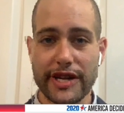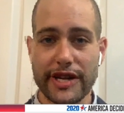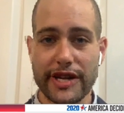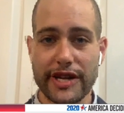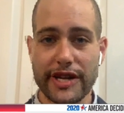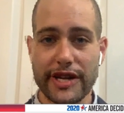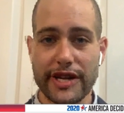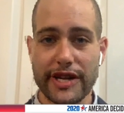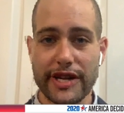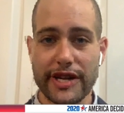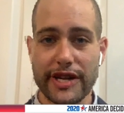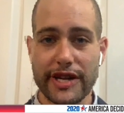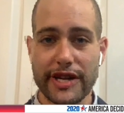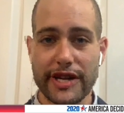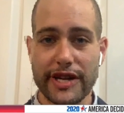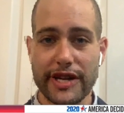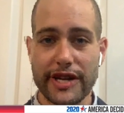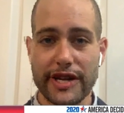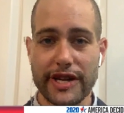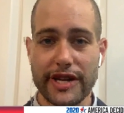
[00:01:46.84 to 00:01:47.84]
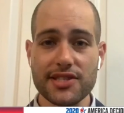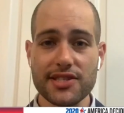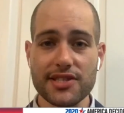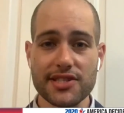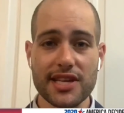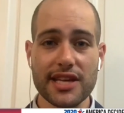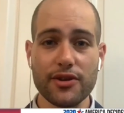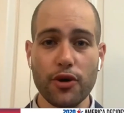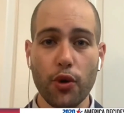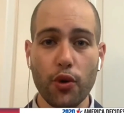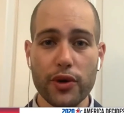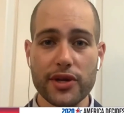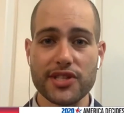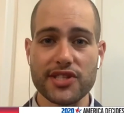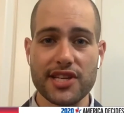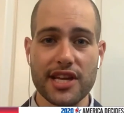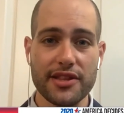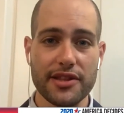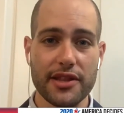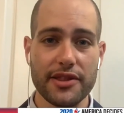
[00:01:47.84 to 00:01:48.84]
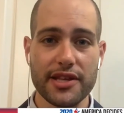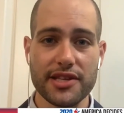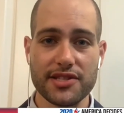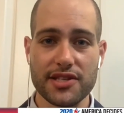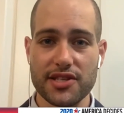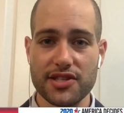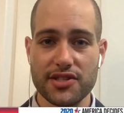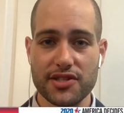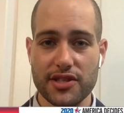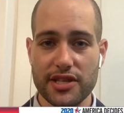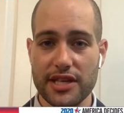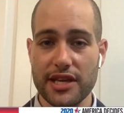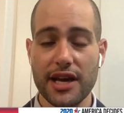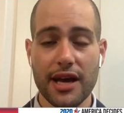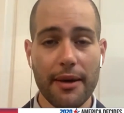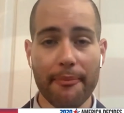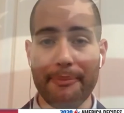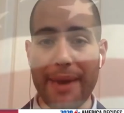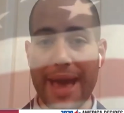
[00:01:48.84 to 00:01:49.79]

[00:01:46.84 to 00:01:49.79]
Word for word: he launched his campaign. He said, always said that this is the